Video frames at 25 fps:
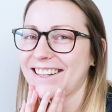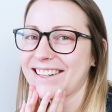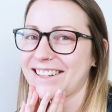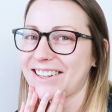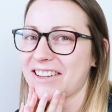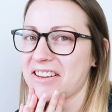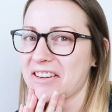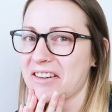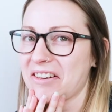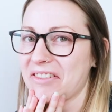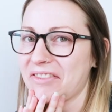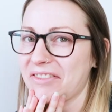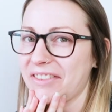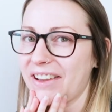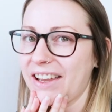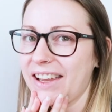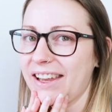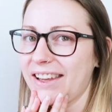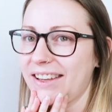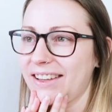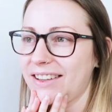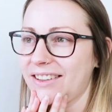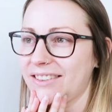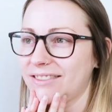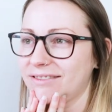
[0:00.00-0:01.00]
need a
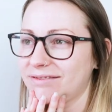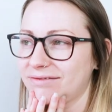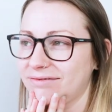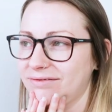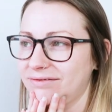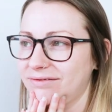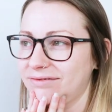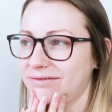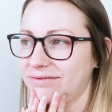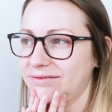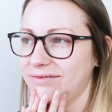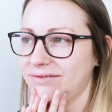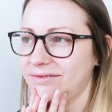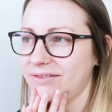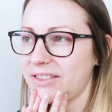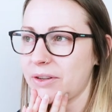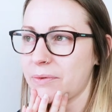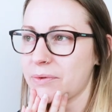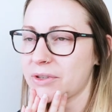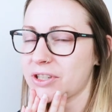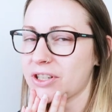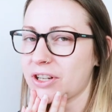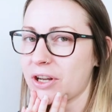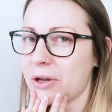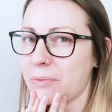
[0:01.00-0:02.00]
coffee.
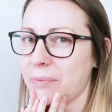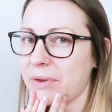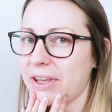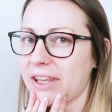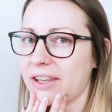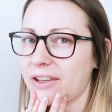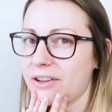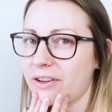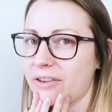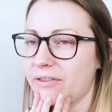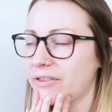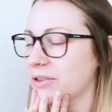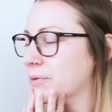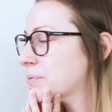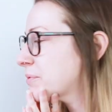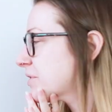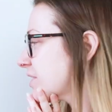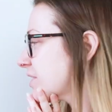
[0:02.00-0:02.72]
Maybe we should go make a coffee.